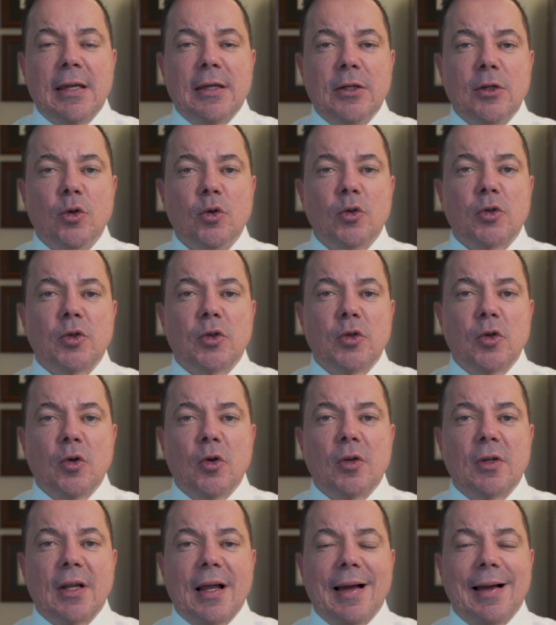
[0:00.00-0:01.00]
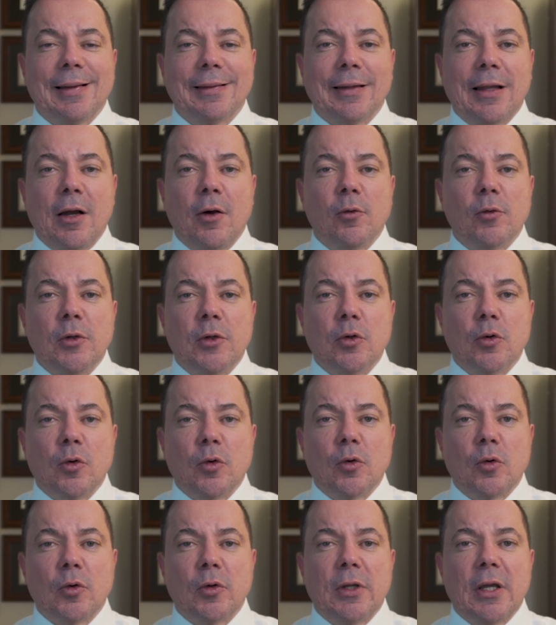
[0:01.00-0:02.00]
you should allow
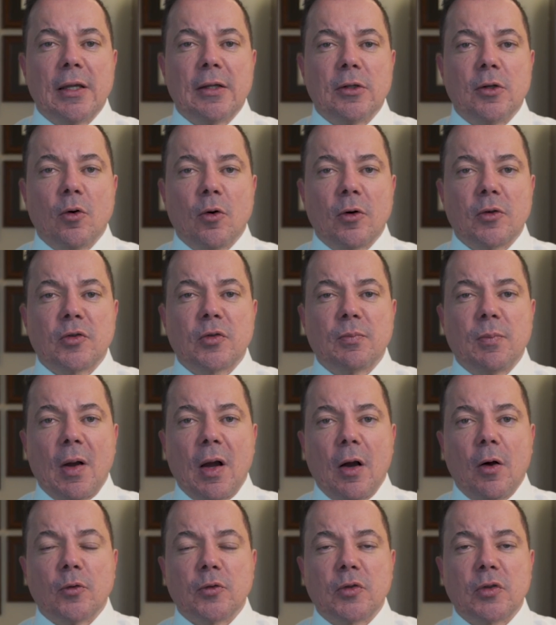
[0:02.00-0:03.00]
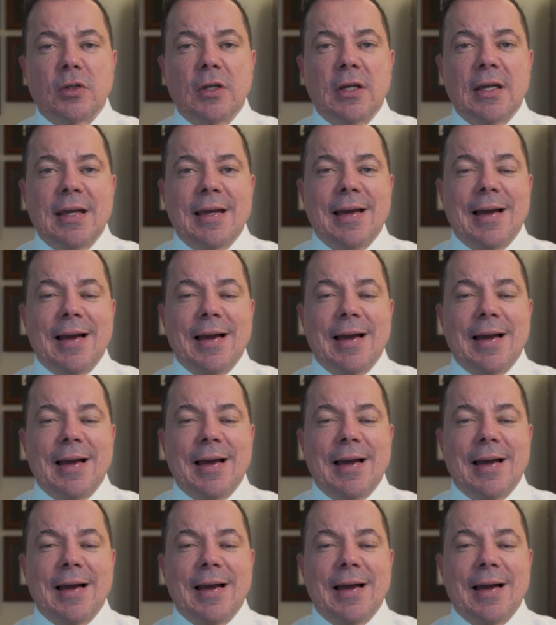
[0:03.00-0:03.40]
you and your spouse